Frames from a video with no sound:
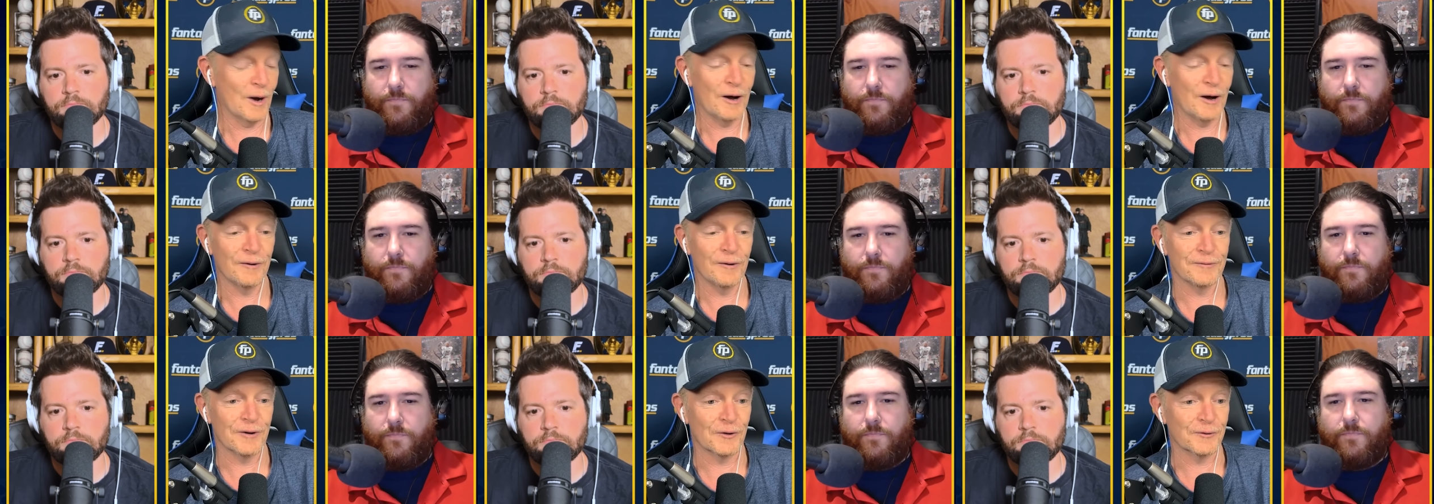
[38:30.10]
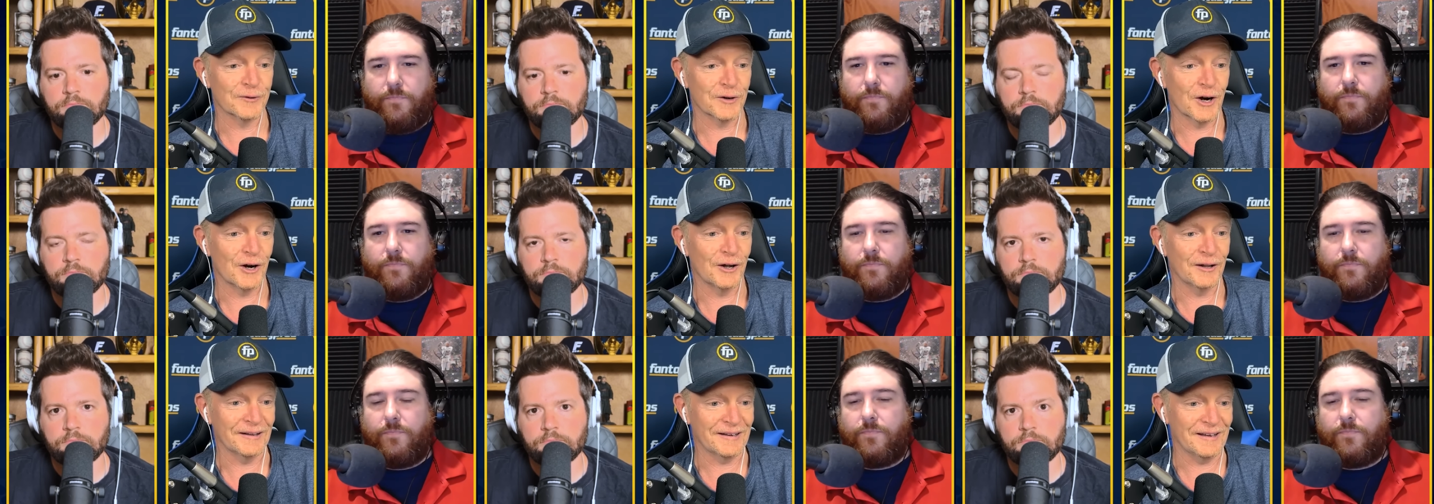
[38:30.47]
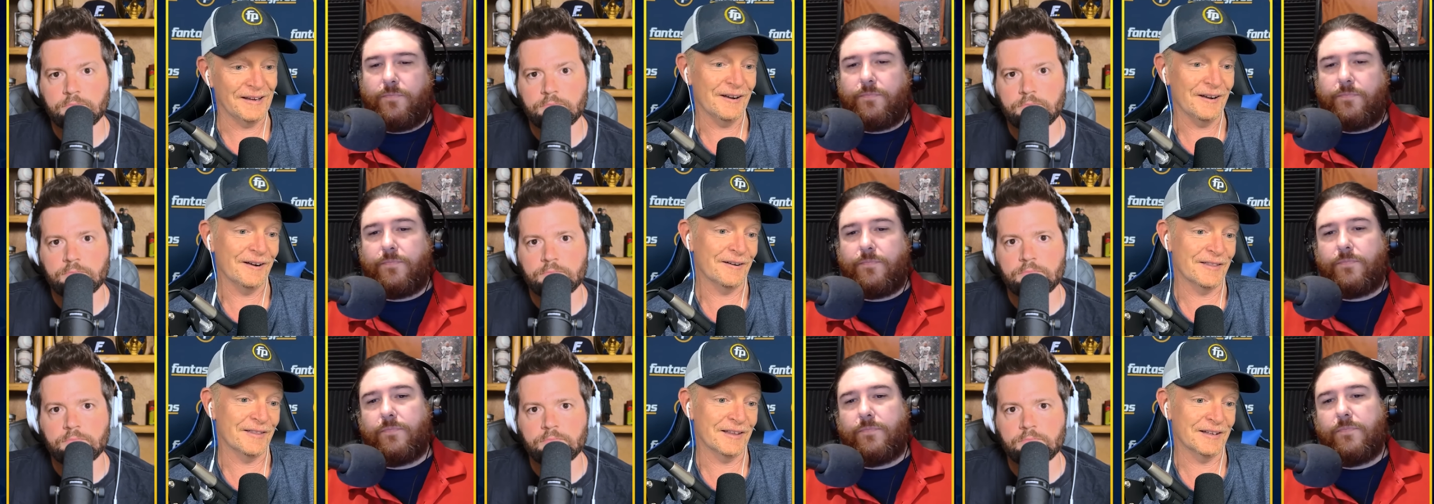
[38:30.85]
Speaker 1: twelve overall
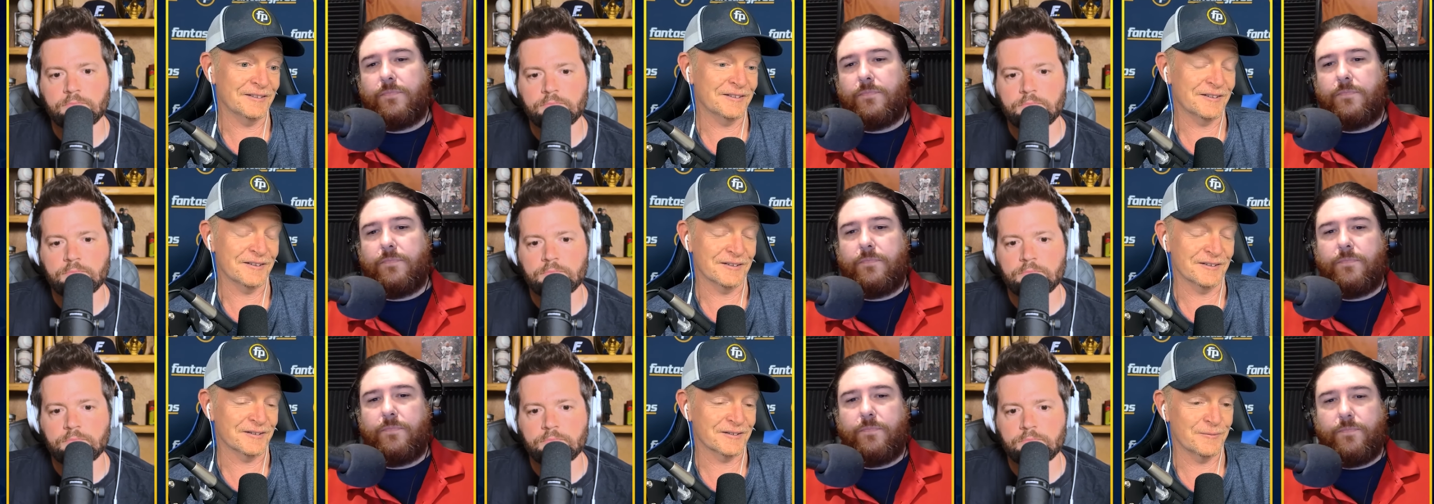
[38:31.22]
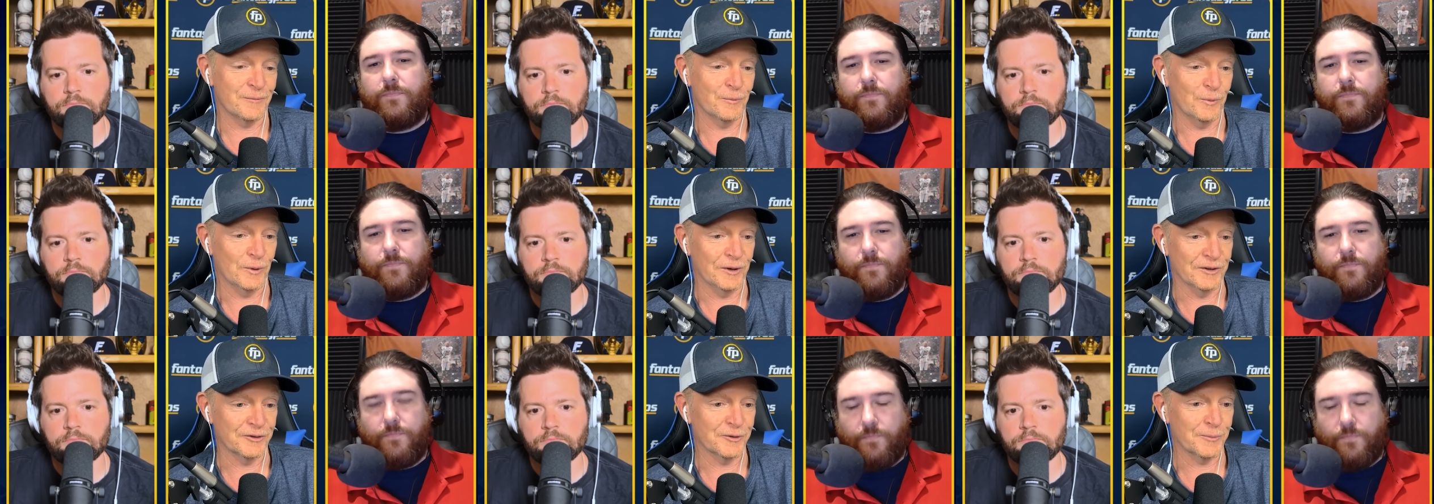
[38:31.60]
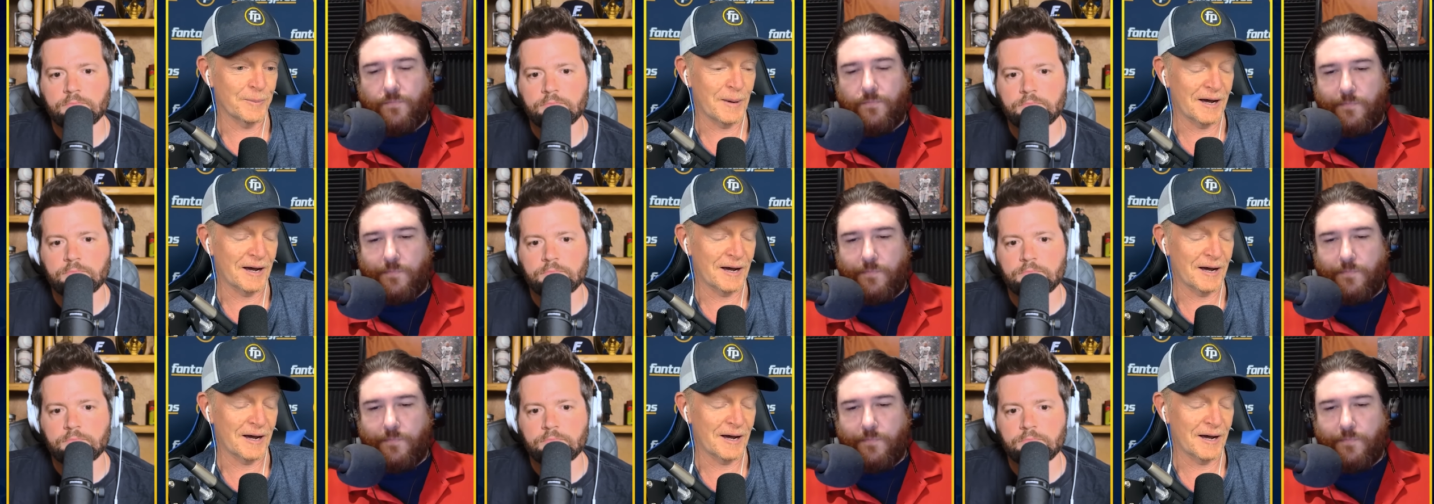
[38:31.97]
here. That's just one